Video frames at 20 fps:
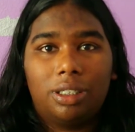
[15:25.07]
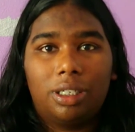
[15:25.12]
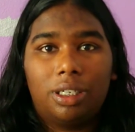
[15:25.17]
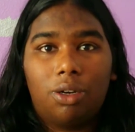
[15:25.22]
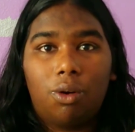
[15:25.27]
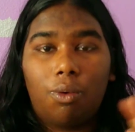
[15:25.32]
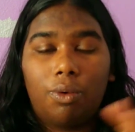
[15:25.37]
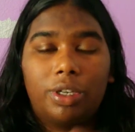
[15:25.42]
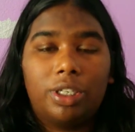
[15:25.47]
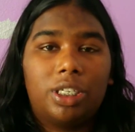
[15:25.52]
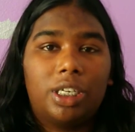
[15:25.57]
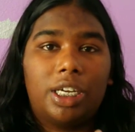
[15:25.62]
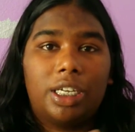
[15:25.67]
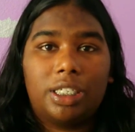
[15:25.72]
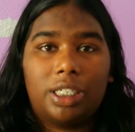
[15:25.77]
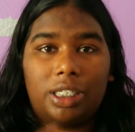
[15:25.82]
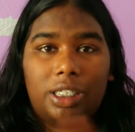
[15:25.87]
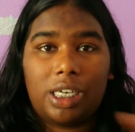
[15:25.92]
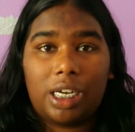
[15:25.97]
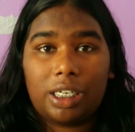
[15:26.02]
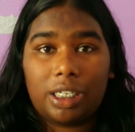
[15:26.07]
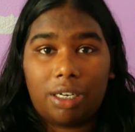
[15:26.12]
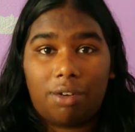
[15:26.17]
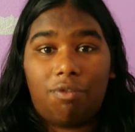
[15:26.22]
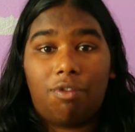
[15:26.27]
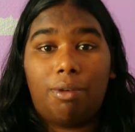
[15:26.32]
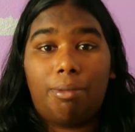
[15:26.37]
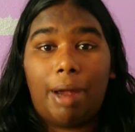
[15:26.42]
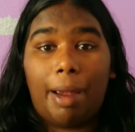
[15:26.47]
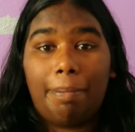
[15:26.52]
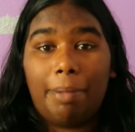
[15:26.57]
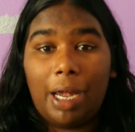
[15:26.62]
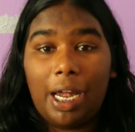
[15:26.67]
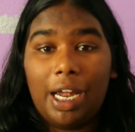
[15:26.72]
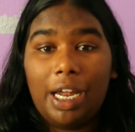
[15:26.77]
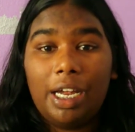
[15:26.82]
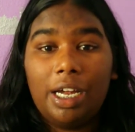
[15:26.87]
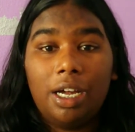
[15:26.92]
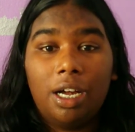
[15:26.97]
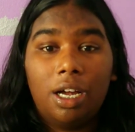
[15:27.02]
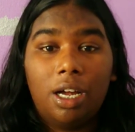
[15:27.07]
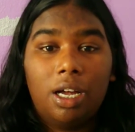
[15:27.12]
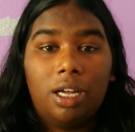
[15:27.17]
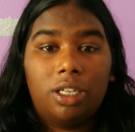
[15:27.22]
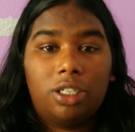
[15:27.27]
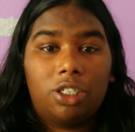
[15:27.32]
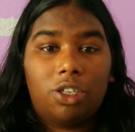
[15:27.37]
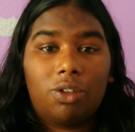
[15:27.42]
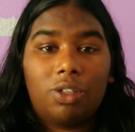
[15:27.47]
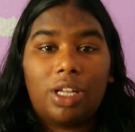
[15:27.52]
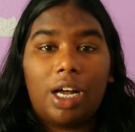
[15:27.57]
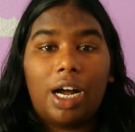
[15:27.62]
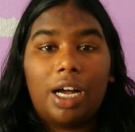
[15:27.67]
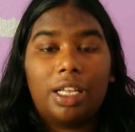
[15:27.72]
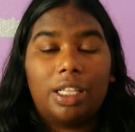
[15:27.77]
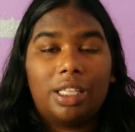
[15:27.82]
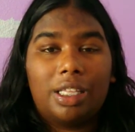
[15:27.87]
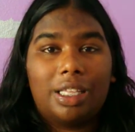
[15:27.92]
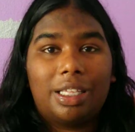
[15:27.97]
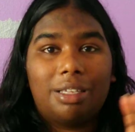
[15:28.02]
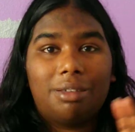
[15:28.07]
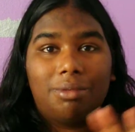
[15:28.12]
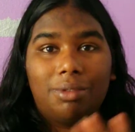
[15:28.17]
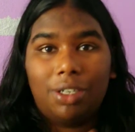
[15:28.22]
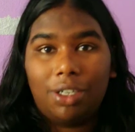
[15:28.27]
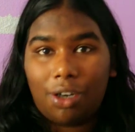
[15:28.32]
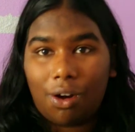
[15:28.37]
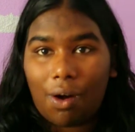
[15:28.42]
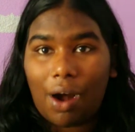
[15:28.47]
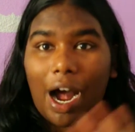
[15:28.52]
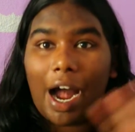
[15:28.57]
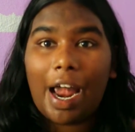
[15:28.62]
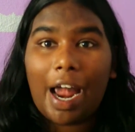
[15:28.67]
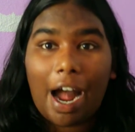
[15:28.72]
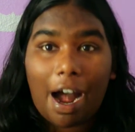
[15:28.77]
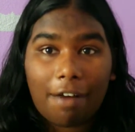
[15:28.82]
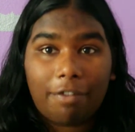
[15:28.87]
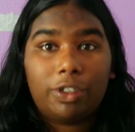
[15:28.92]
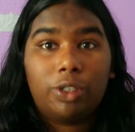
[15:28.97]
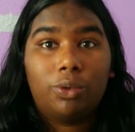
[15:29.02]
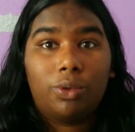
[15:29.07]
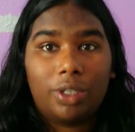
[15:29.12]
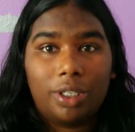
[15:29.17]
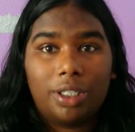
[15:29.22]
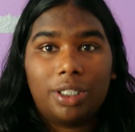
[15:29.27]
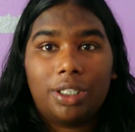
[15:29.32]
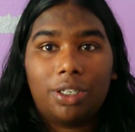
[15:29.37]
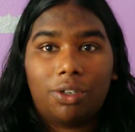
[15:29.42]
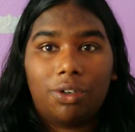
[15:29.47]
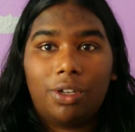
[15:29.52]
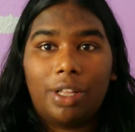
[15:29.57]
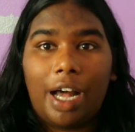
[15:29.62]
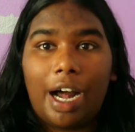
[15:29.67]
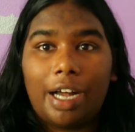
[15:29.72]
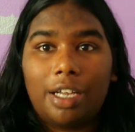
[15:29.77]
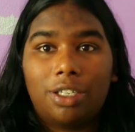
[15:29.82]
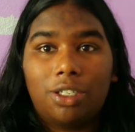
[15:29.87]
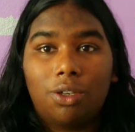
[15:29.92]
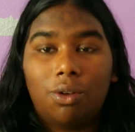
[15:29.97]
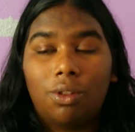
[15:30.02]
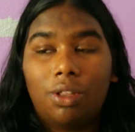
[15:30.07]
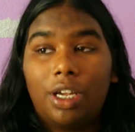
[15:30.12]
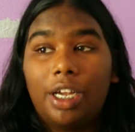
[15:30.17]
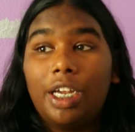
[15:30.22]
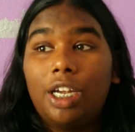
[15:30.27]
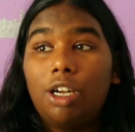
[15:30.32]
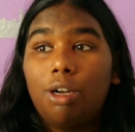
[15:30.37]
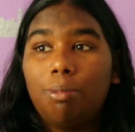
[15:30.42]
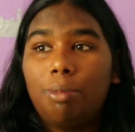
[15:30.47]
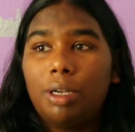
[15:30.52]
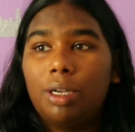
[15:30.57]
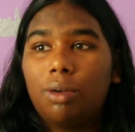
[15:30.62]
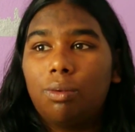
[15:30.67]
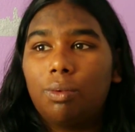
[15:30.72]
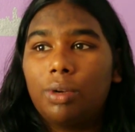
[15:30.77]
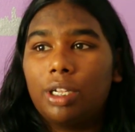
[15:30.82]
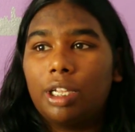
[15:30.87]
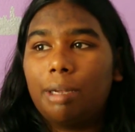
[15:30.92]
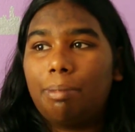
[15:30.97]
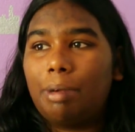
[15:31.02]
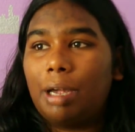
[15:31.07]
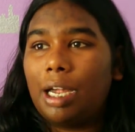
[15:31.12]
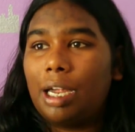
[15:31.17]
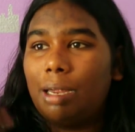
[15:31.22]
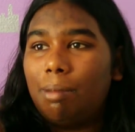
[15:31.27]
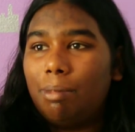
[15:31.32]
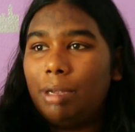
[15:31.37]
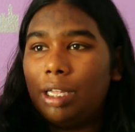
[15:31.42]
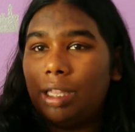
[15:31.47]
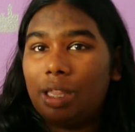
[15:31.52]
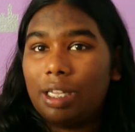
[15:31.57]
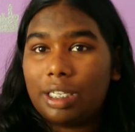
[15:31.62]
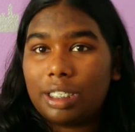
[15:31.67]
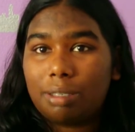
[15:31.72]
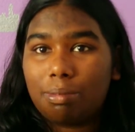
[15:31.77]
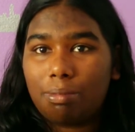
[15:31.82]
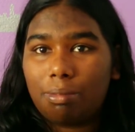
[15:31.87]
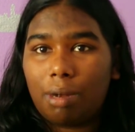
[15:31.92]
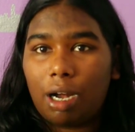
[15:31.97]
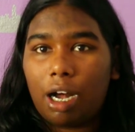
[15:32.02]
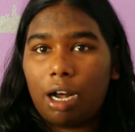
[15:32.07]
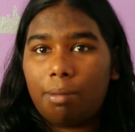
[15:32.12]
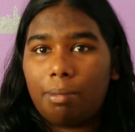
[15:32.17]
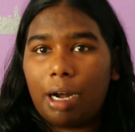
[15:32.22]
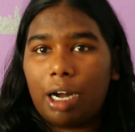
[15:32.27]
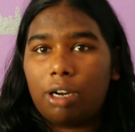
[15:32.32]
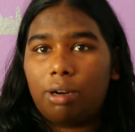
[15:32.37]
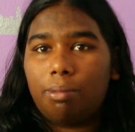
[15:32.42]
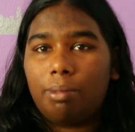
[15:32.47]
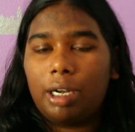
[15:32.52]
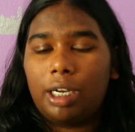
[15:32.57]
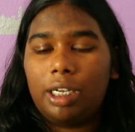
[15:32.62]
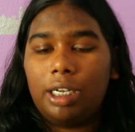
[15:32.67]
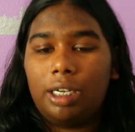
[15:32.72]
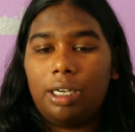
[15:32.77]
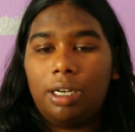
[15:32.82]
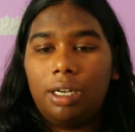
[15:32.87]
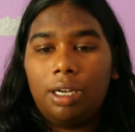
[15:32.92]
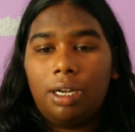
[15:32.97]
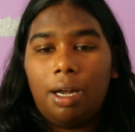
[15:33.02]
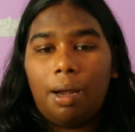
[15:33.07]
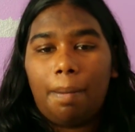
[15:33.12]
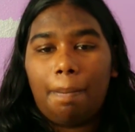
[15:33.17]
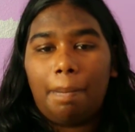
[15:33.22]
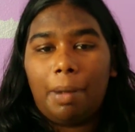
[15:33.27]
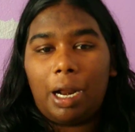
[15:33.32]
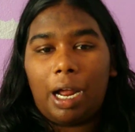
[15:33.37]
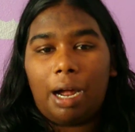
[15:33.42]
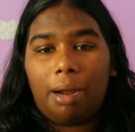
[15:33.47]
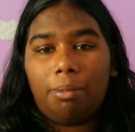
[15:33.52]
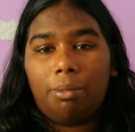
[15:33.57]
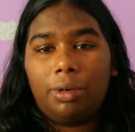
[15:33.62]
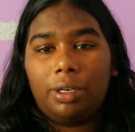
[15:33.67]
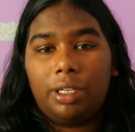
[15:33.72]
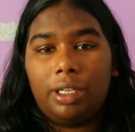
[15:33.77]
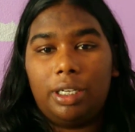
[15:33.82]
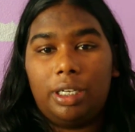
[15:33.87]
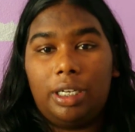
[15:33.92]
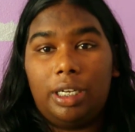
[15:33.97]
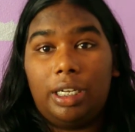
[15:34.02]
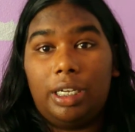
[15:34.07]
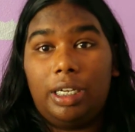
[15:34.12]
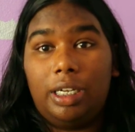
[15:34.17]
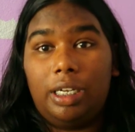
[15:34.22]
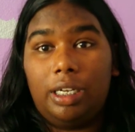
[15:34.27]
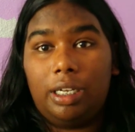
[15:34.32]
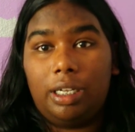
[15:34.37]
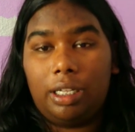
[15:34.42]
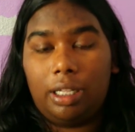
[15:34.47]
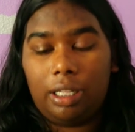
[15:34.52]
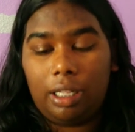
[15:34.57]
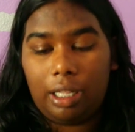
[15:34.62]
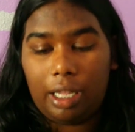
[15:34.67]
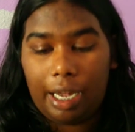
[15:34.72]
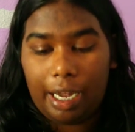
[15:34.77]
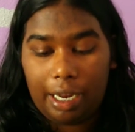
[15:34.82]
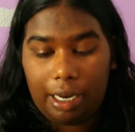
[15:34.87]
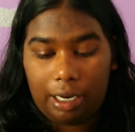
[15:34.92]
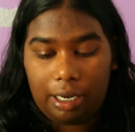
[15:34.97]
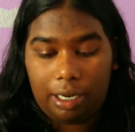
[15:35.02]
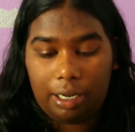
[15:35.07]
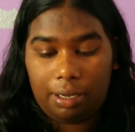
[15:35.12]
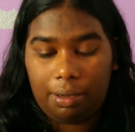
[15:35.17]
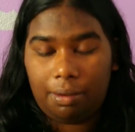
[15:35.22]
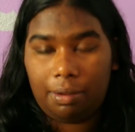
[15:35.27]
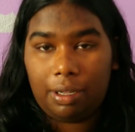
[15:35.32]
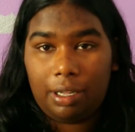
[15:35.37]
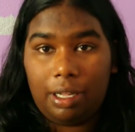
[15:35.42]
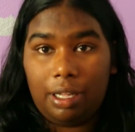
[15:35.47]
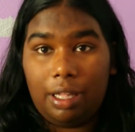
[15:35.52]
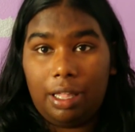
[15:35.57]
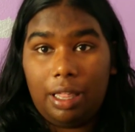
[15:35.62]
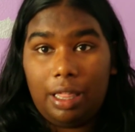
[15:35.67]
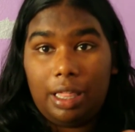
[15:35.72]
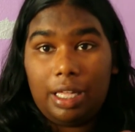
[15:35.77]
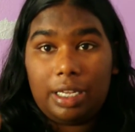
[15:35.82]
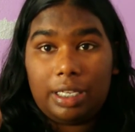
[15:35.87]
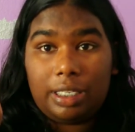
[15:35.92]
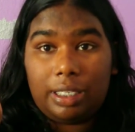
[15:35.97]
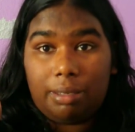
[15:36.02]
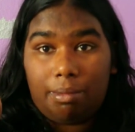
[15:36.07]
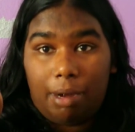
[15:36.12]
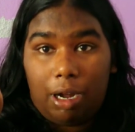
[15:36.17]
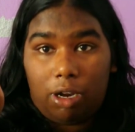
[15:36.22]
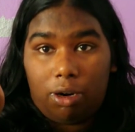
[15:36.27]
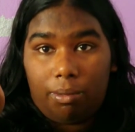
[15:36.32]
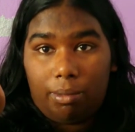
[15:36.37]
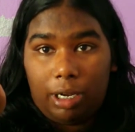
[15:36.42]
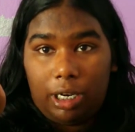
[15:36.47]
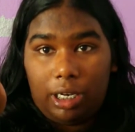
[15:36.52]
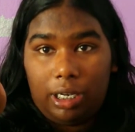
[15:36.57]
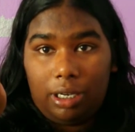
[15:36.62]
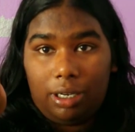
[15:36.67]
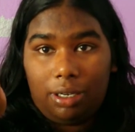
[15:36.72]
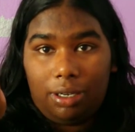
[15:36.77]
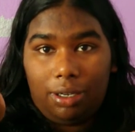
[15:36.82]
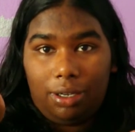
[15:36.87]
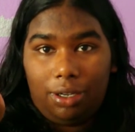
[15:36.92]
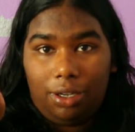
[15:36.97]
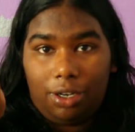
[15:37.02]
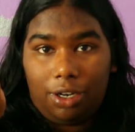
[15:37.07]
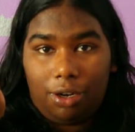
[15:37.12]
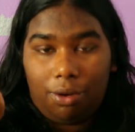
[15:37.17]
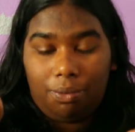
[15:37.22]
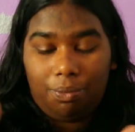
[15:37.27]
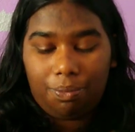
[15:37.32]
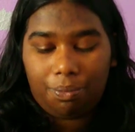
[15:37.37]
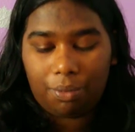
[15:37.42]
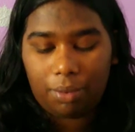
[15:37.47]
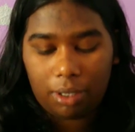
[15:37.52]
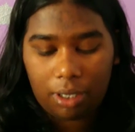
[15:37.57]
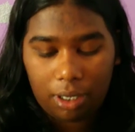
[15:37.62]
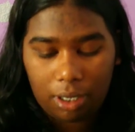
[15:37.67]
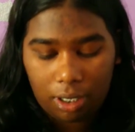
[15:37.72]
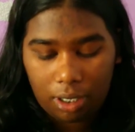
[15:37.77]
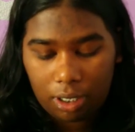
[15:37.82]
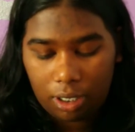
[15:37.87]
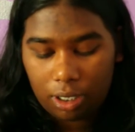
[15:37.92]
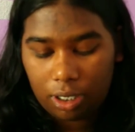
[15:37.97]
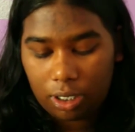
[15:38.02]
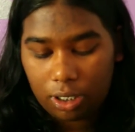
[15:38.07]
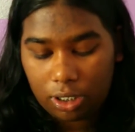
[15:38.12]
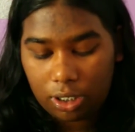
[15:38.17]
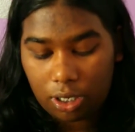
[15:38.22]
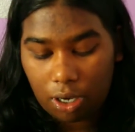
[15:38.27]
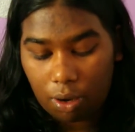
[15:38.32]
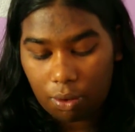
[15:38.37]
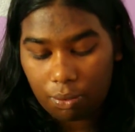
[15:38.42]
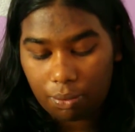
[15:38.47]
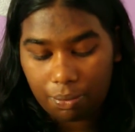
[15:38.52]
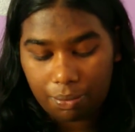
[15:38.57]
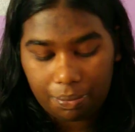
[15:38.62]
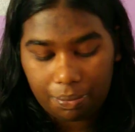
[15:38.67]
going to get deducted from my pay. So, you know, I have to consider that. So they could be really paying me this amount of money, but I'm really getting like this amount of money, you know? So